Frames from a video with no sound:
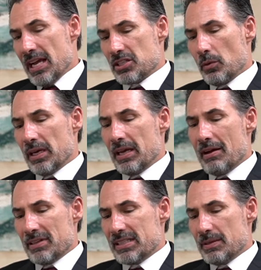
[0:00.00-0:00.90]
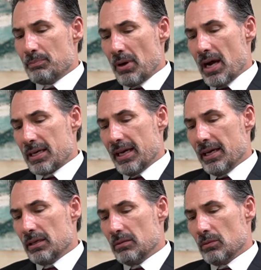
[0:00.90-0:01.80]
And so when you have a deep
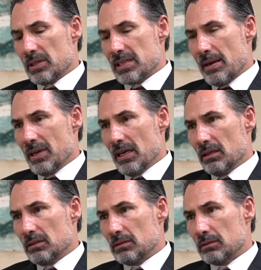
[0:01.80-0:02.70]
pocket, what does that mean?